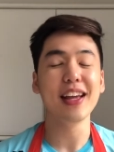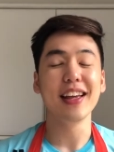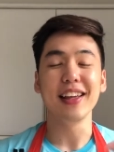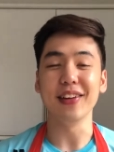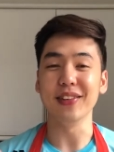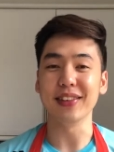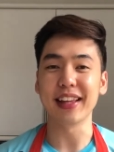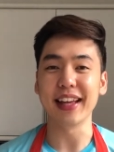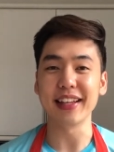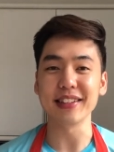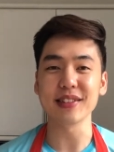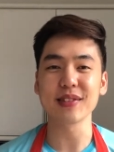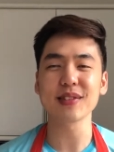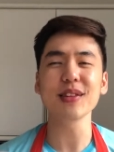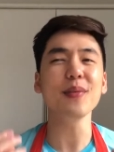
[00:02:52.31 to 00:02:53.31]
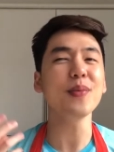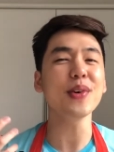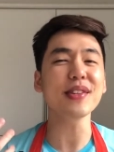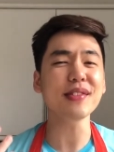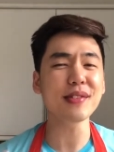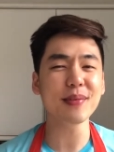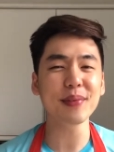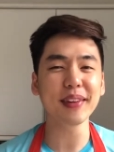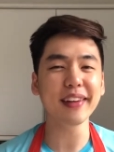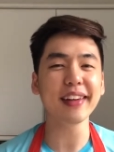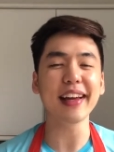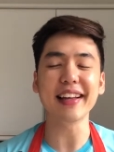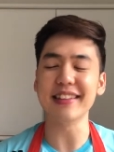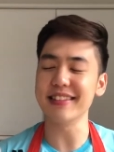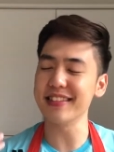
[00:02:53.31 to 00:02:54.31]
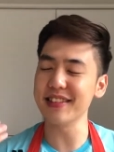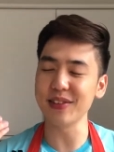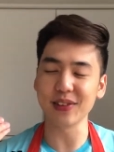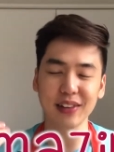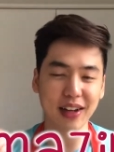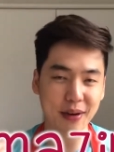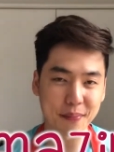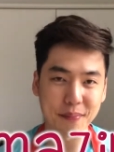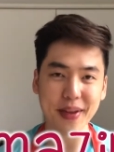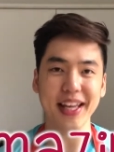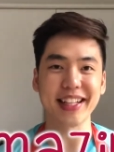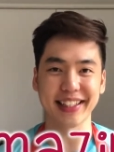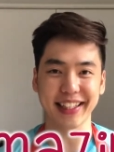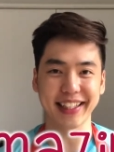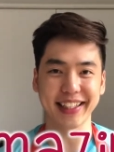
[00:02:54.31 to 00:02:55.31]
It'll taste somewhat similar and still amazing.